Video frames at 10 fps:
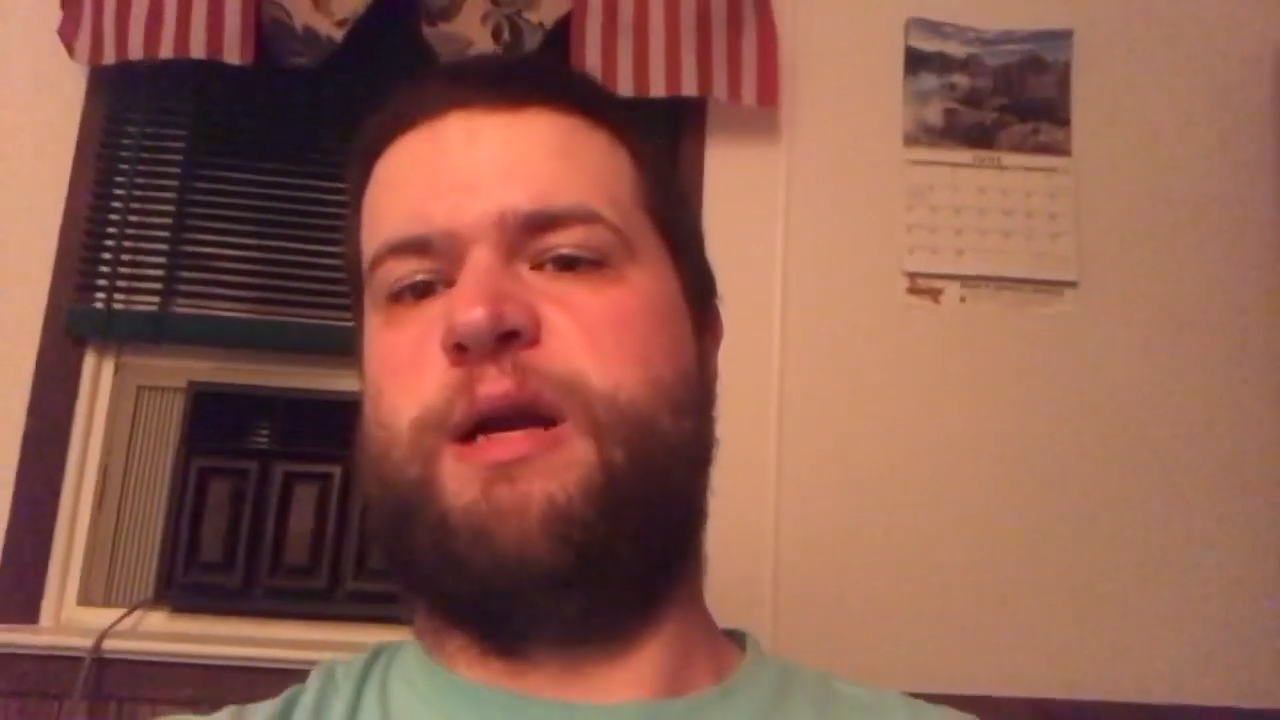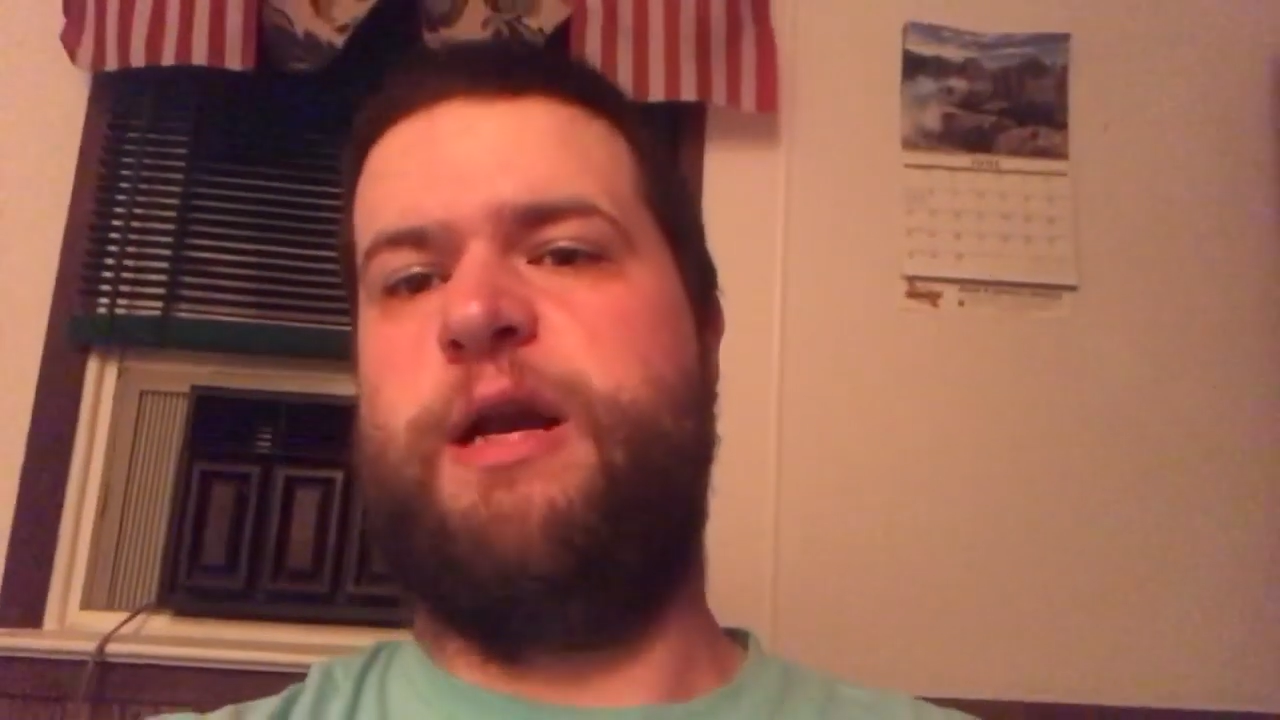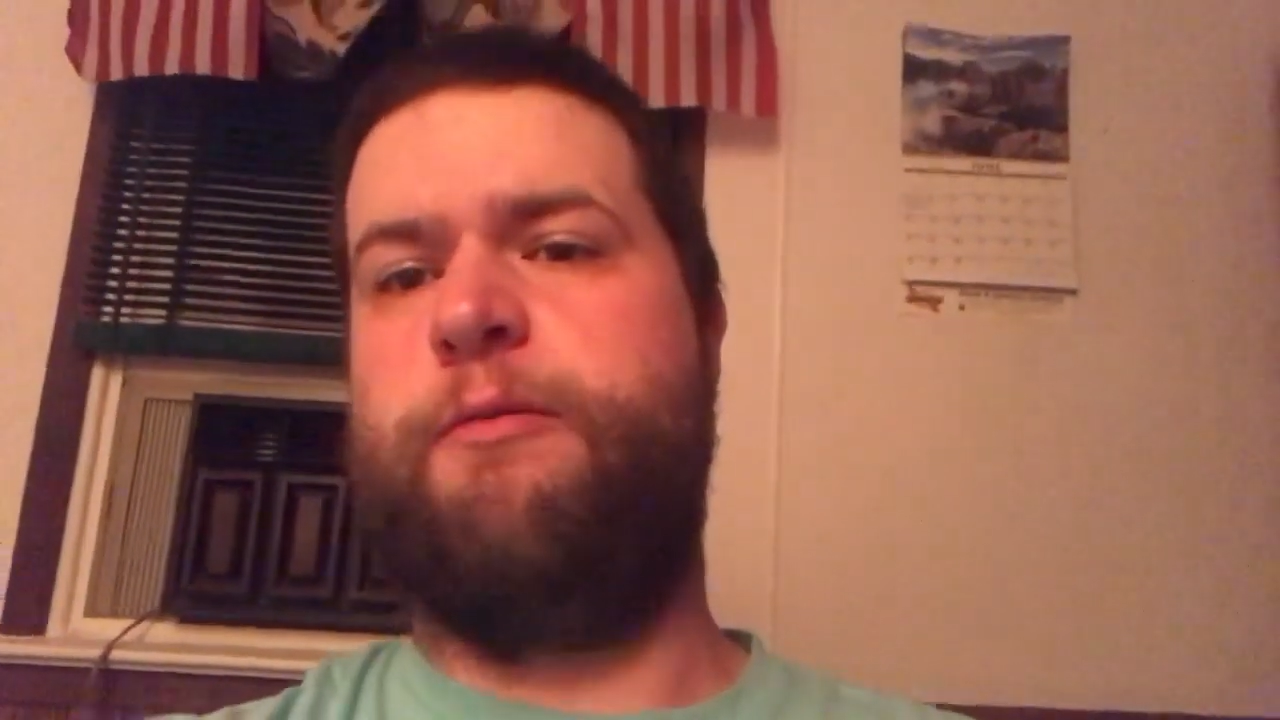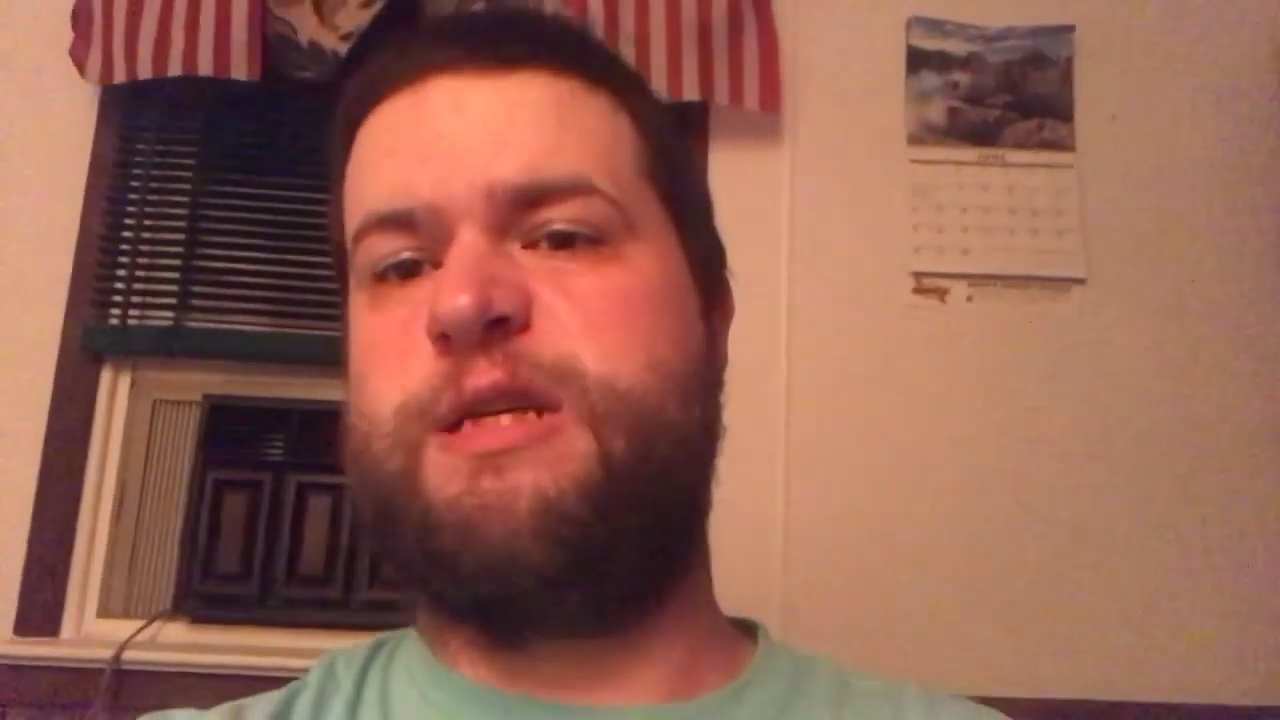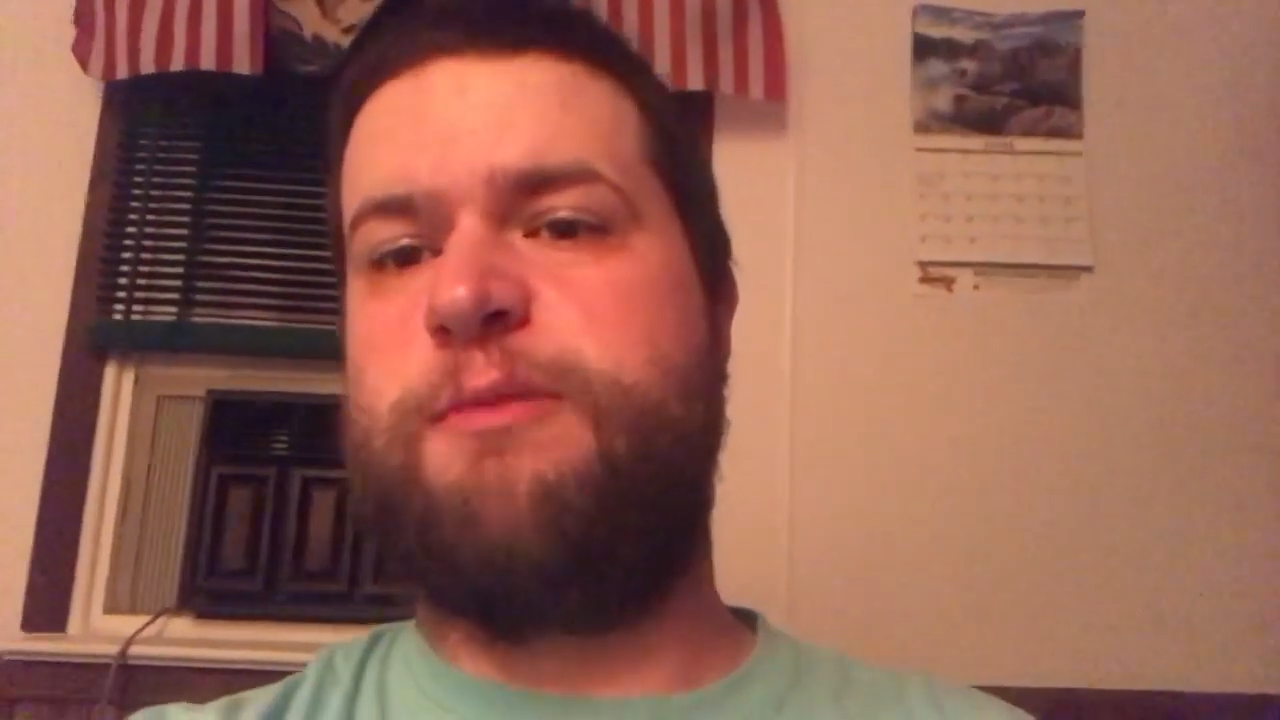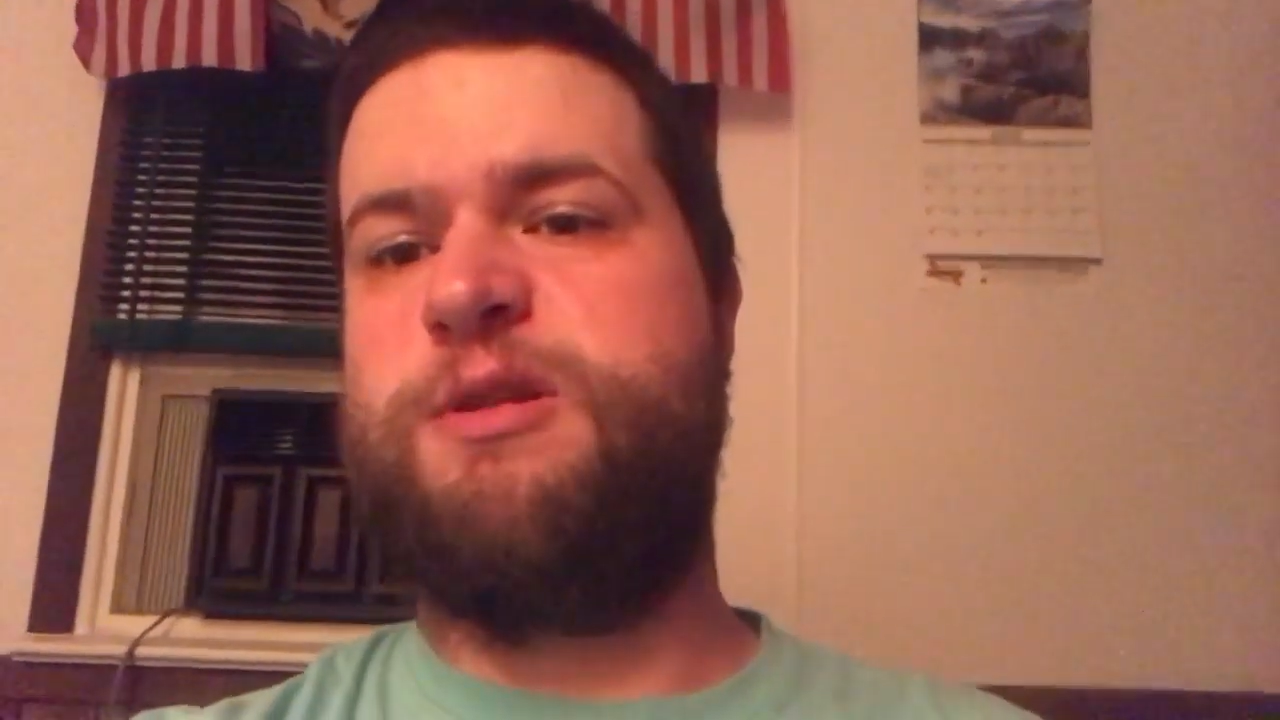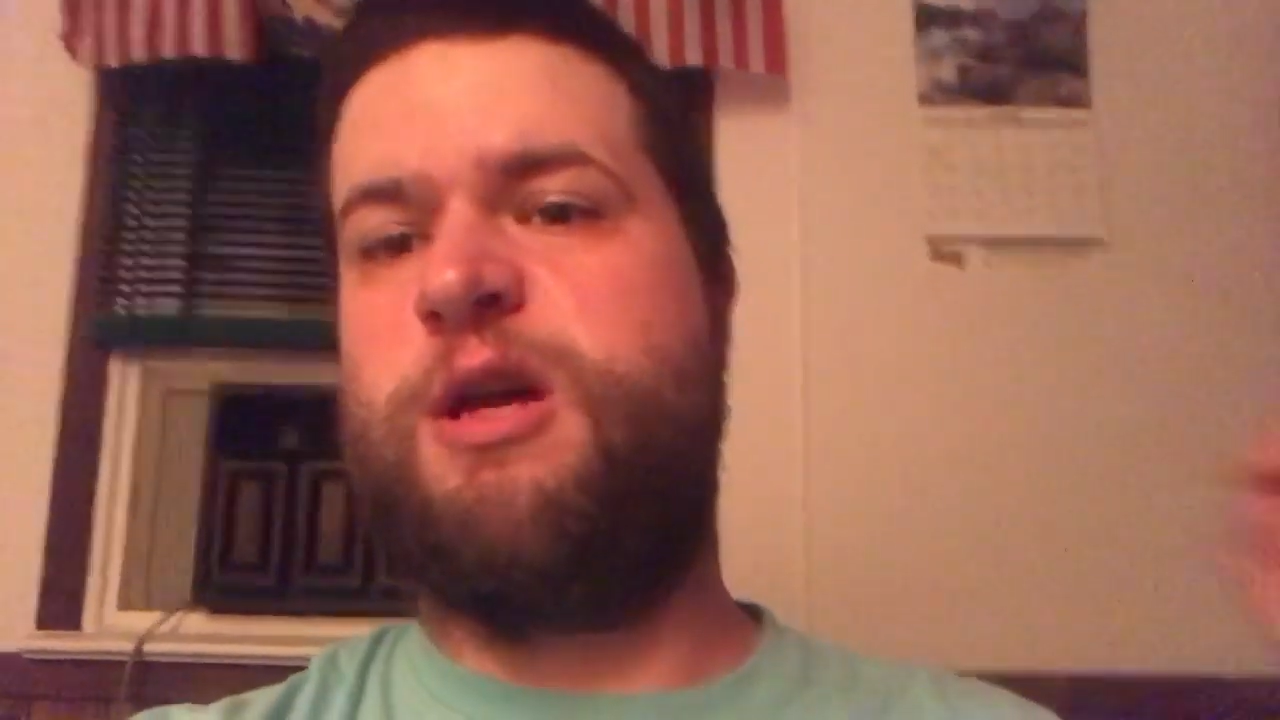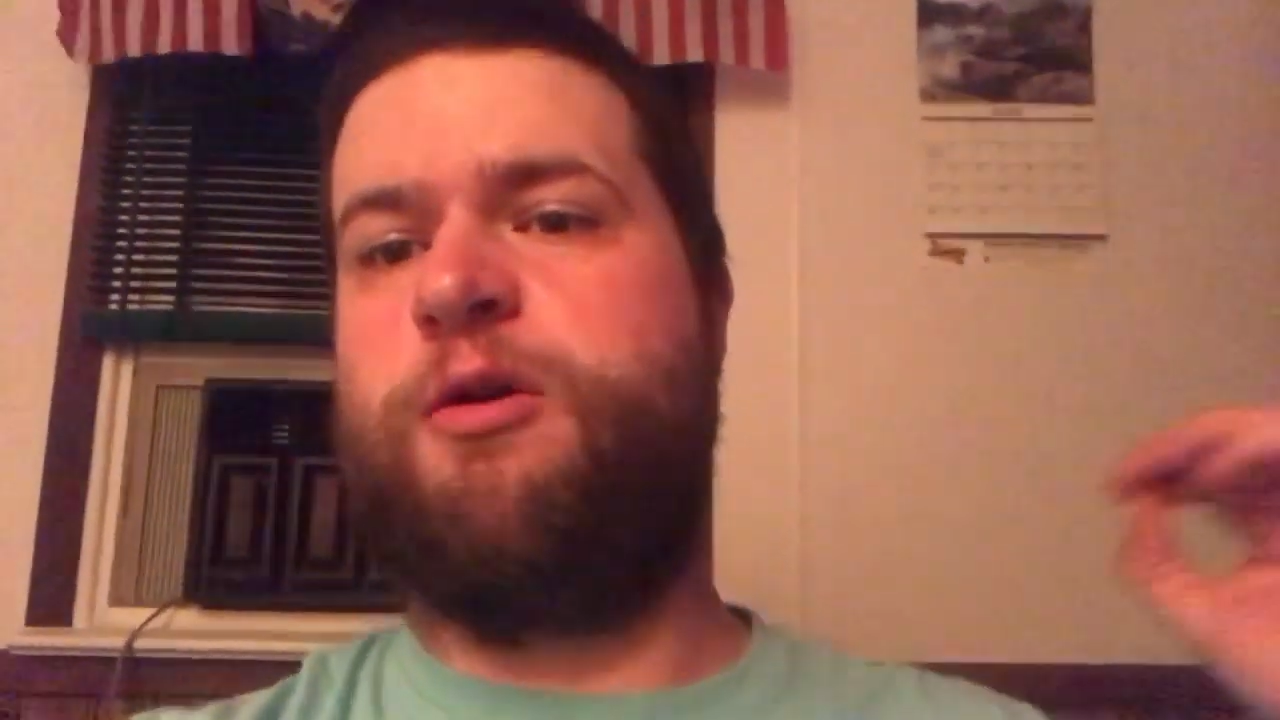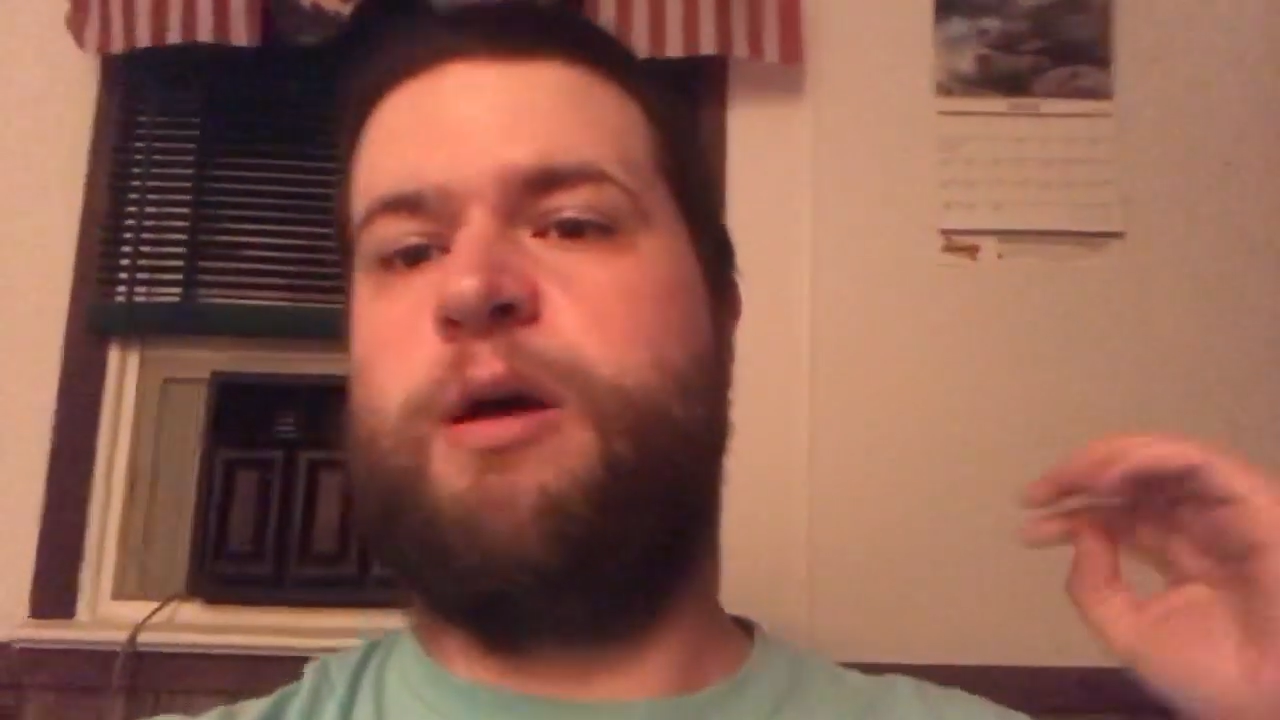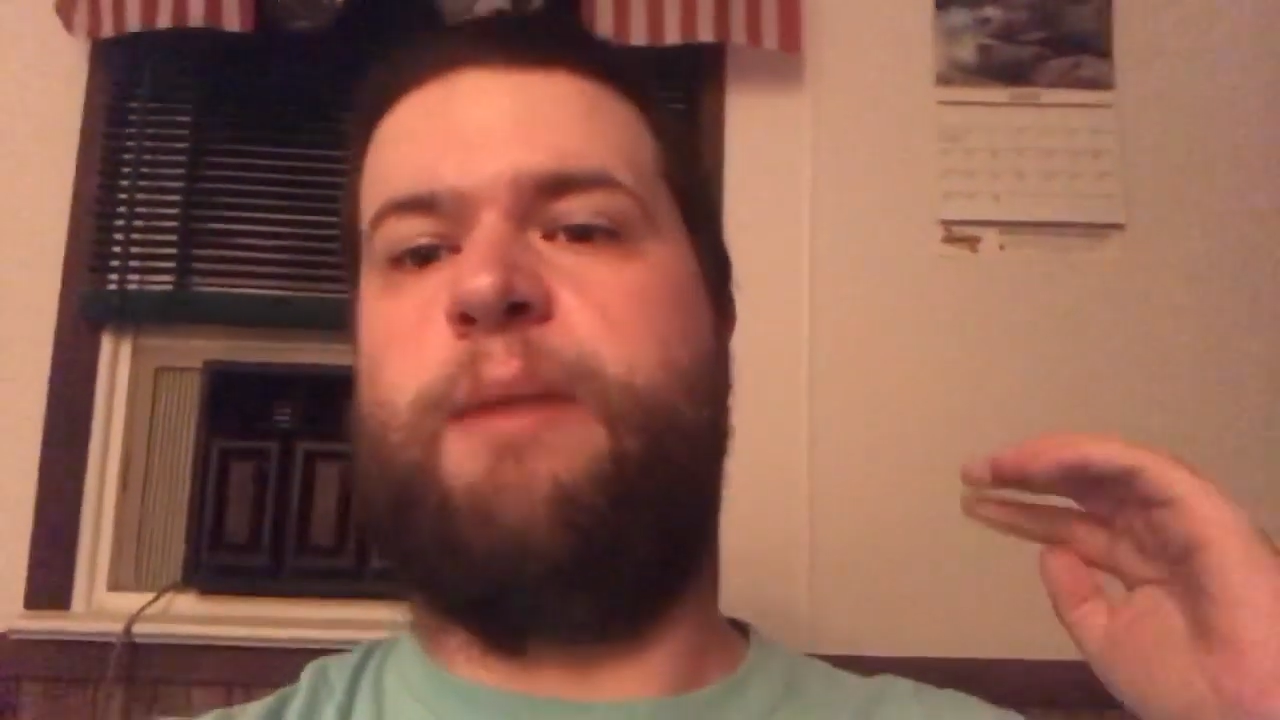newest
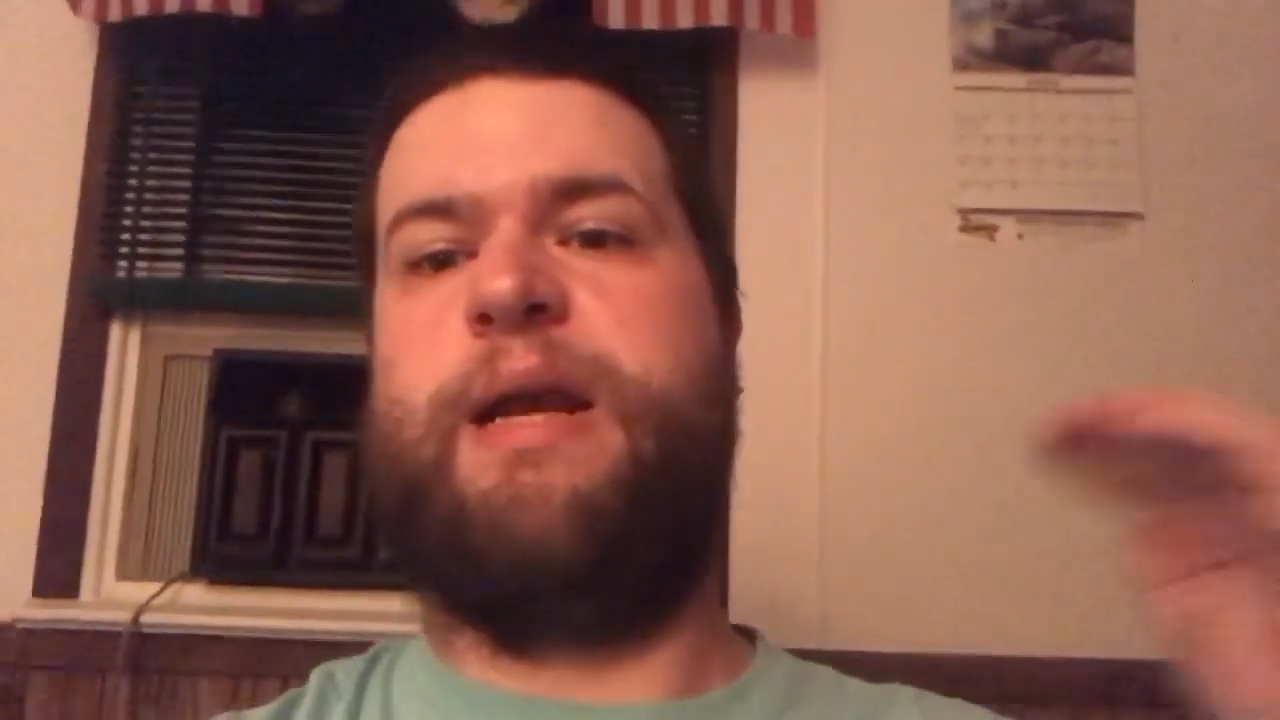episode of my